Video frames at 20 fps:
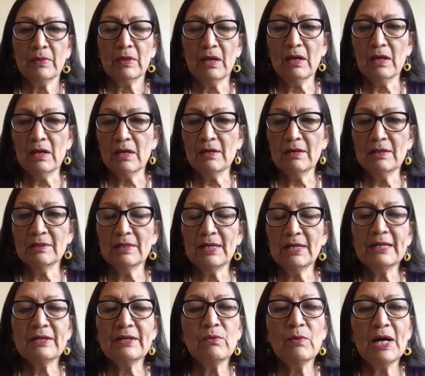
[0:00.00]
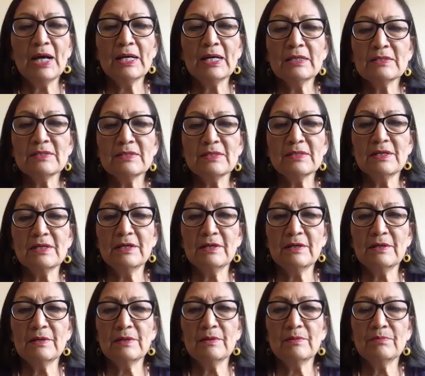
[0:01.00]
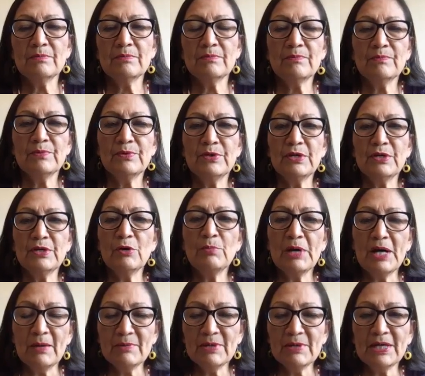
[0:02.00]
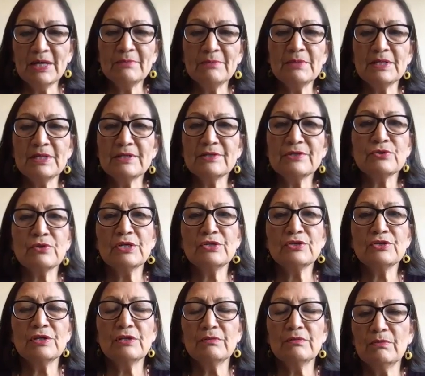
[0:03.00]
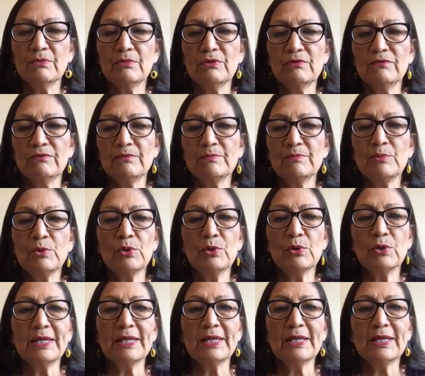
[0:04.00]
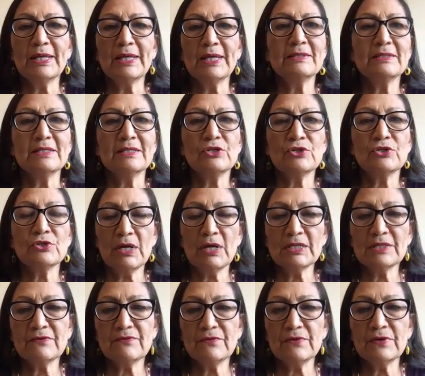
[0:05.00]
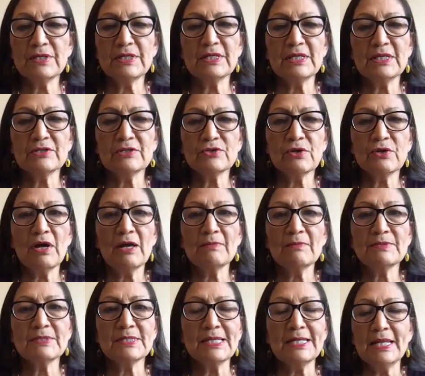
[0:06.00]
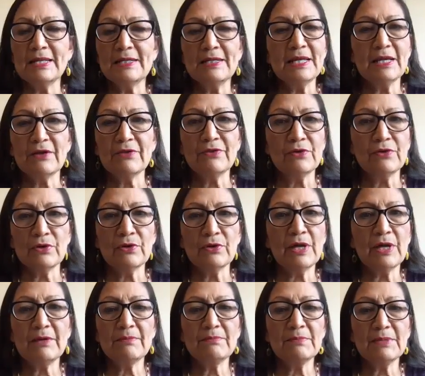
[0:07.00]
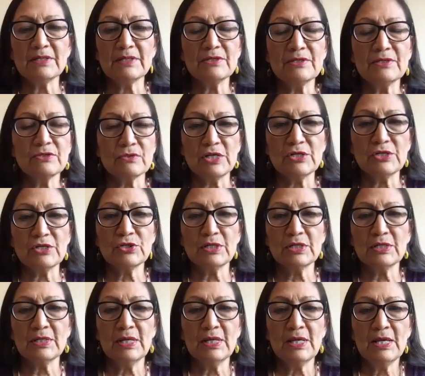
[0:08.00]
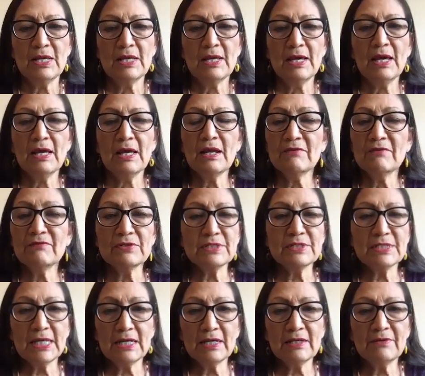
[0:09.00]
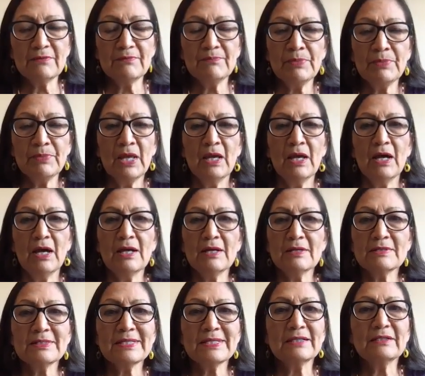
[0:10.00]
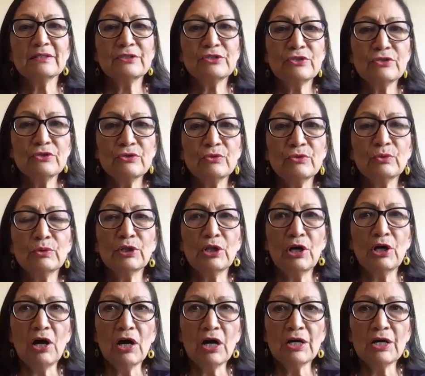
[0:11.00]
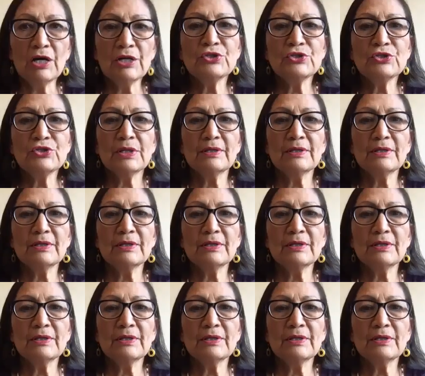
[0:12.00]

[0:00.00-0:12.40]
Likewise, the Obama administration moved more land into trust for Indian tribes than any other administration had ever done. Settled 2 large